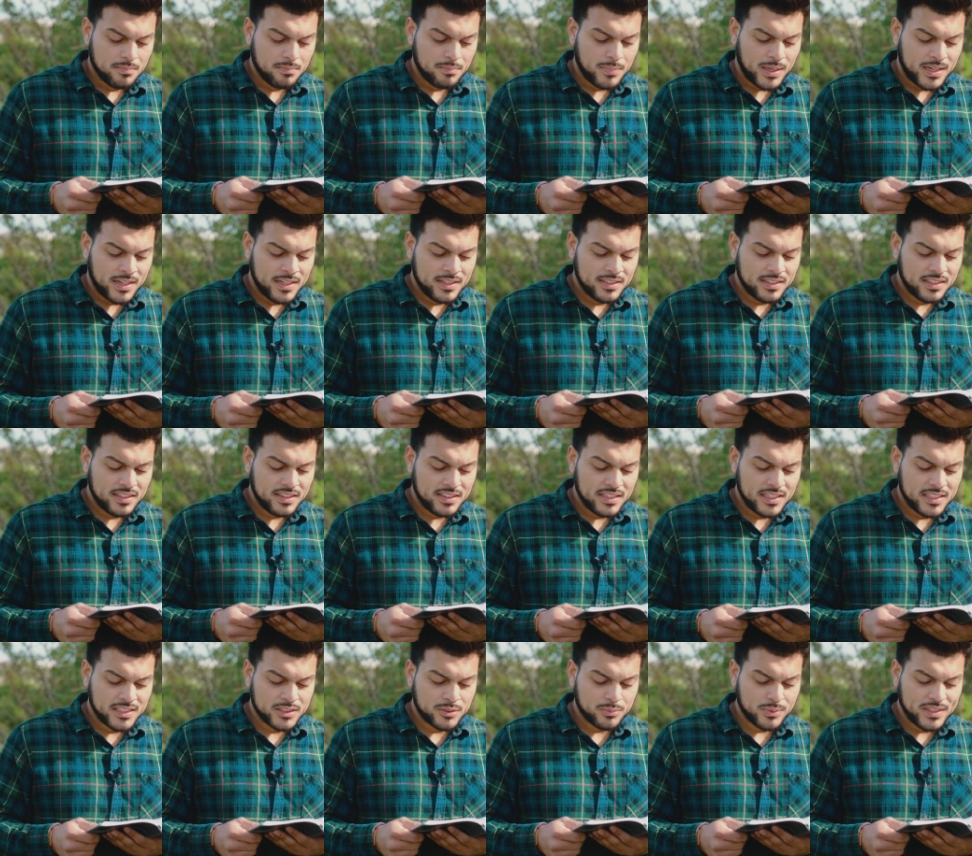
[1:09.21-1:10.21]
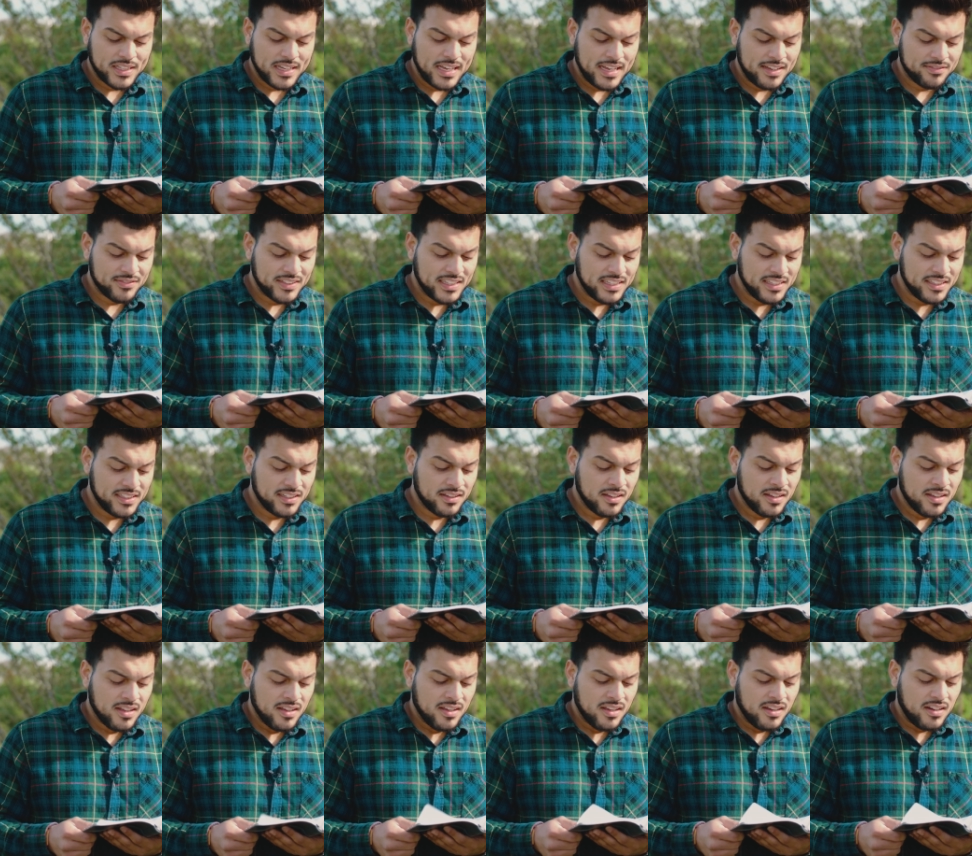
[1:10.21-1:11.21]
"Buy the things we have need
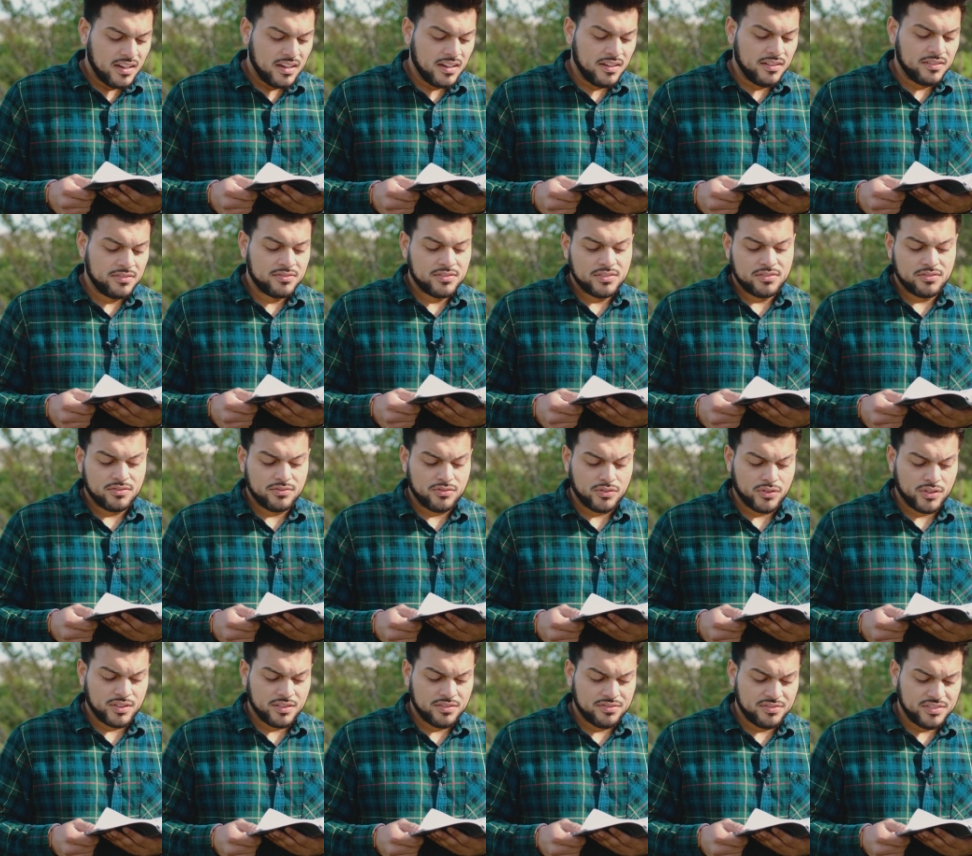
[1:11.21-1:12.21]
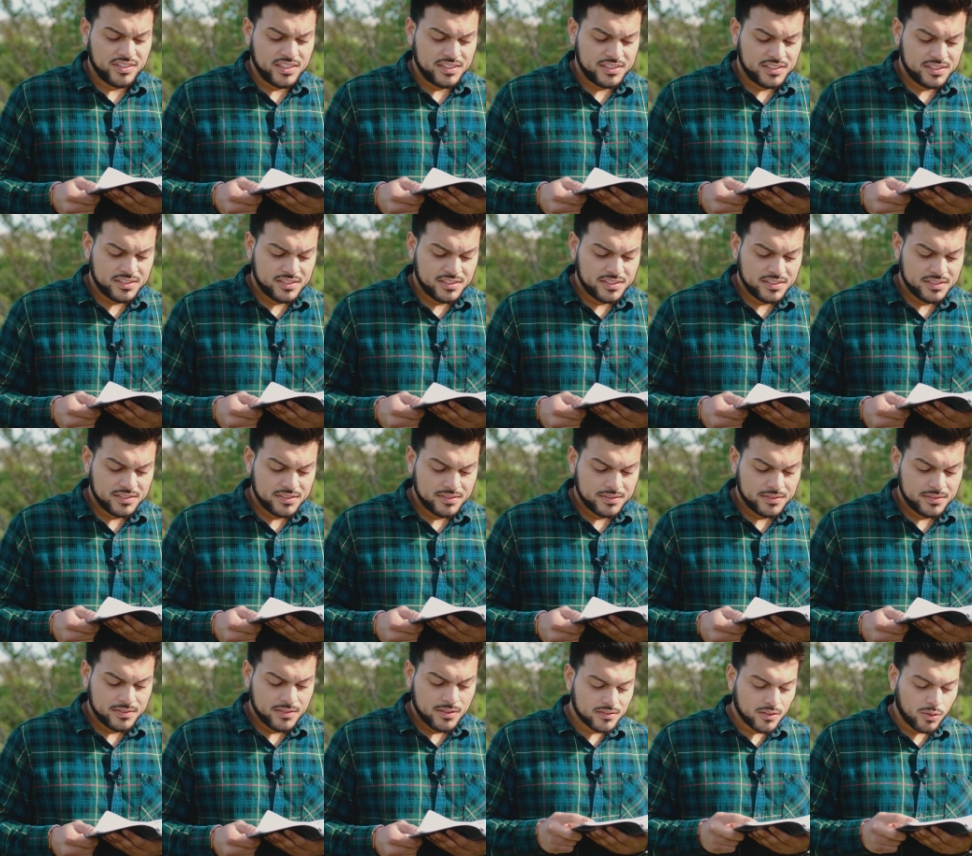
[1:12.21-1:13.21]
of for the feast,"
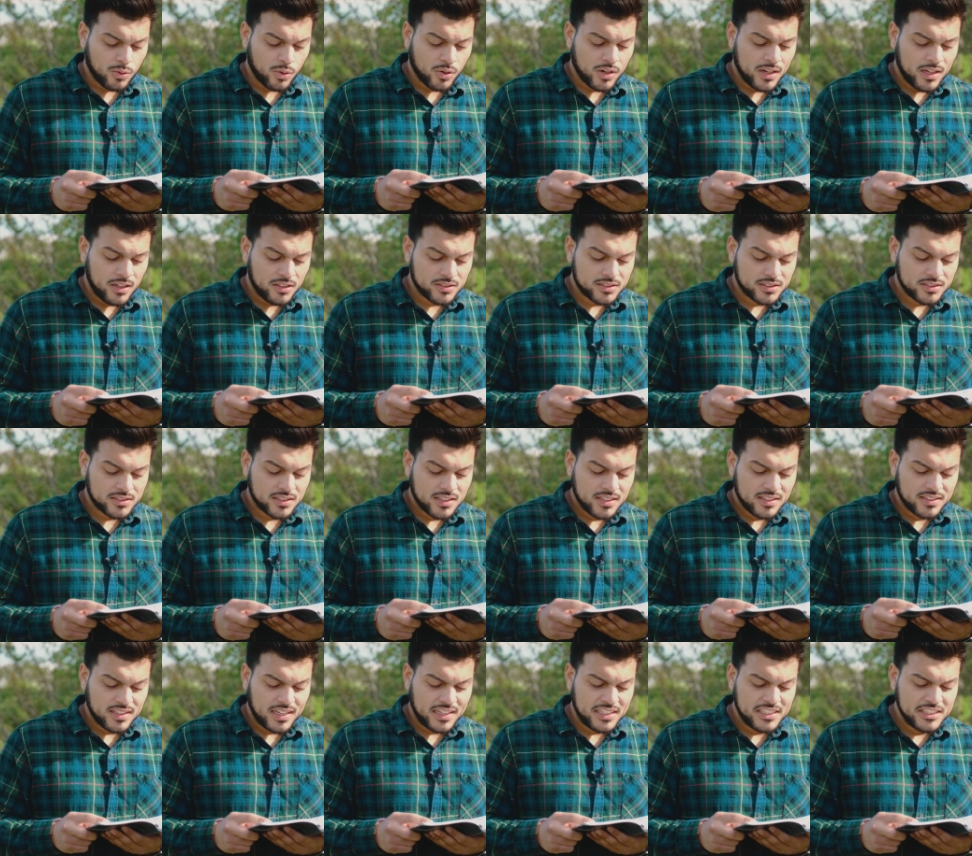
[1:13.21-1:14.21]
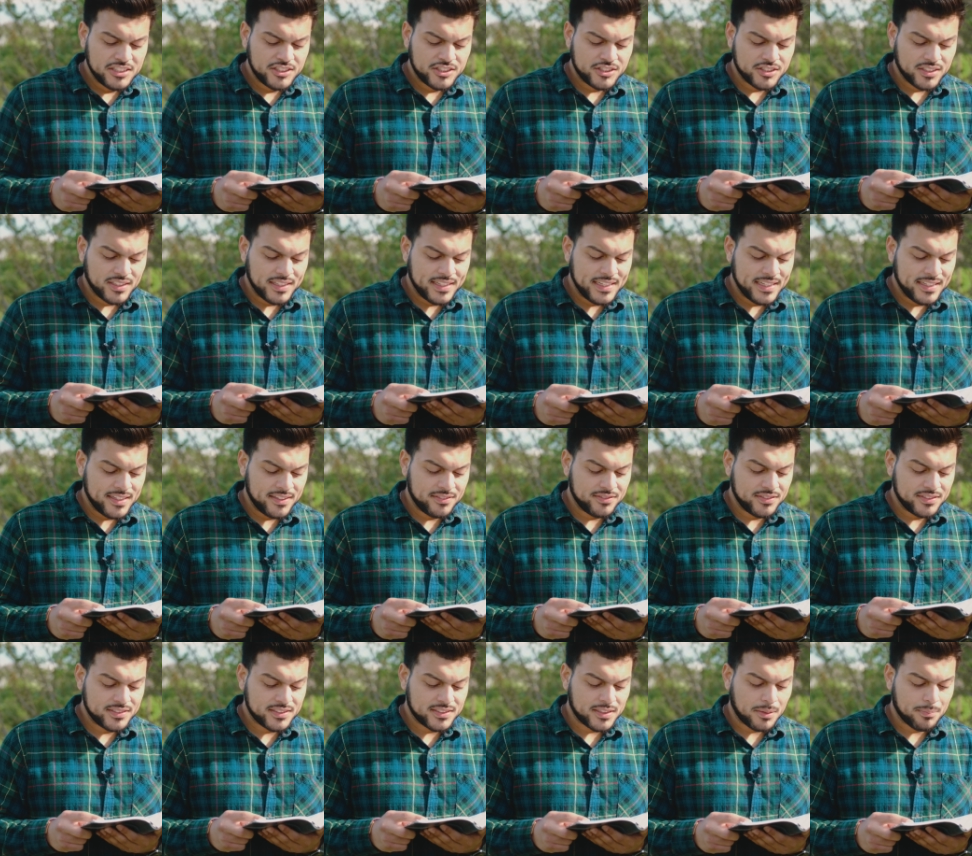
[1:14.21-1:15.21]
or else that he should give
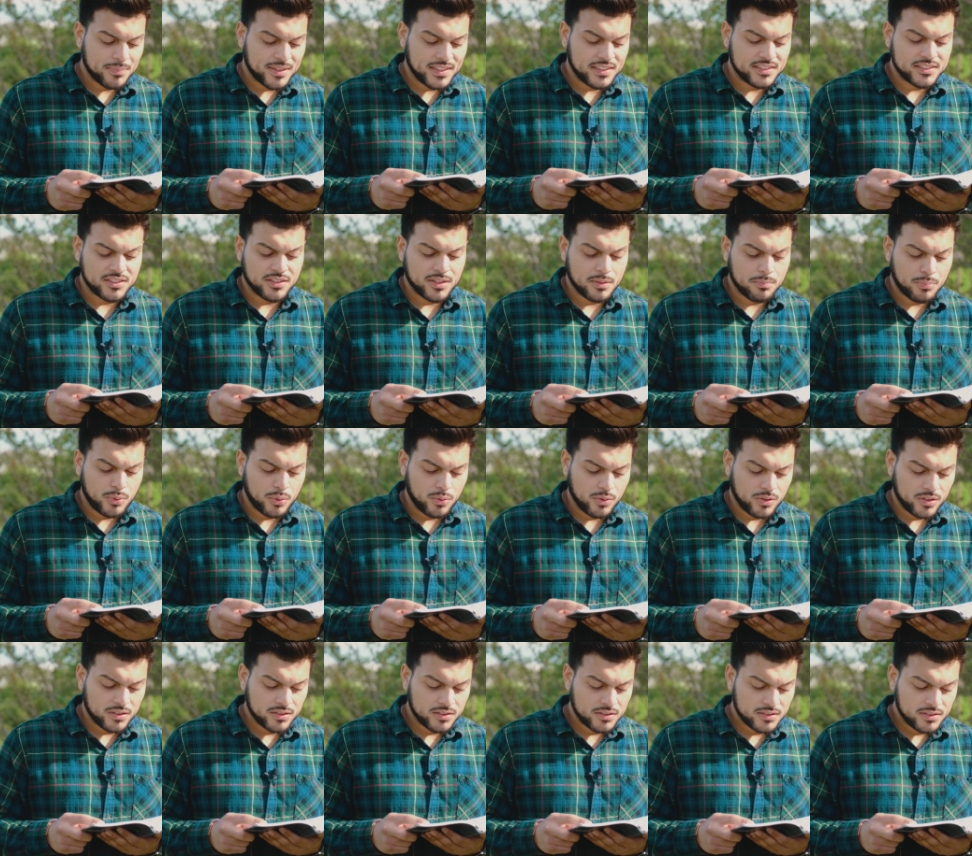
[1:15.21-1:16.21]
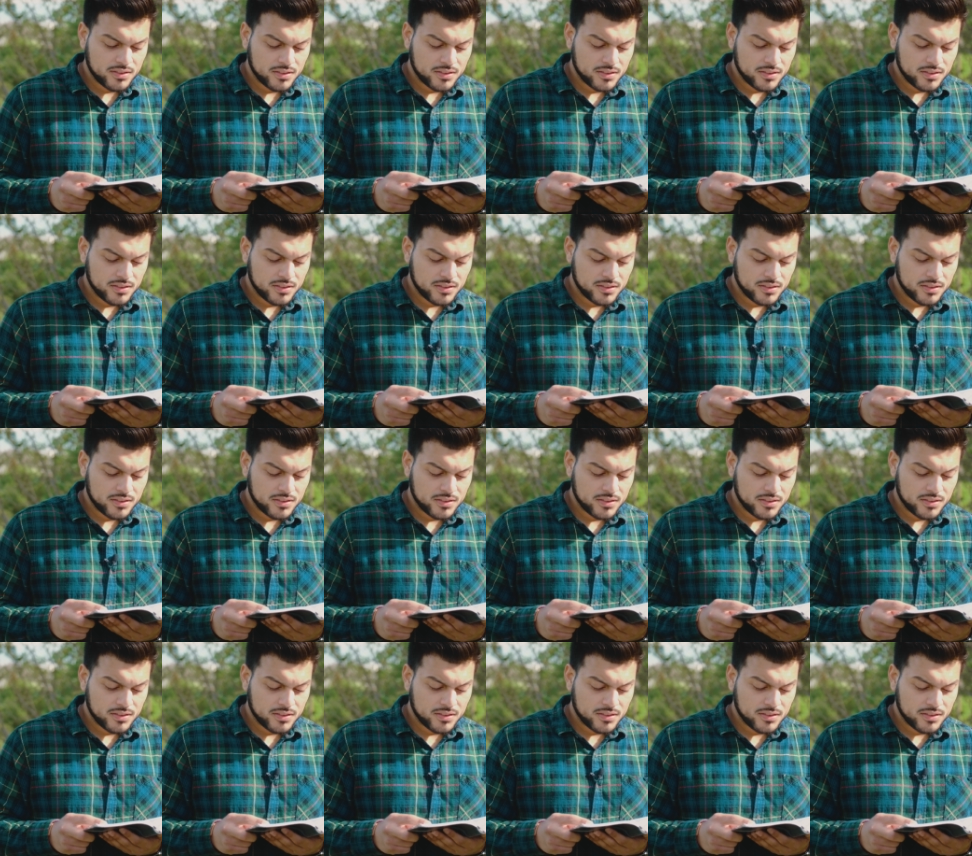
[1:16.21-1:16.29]
something to the poor.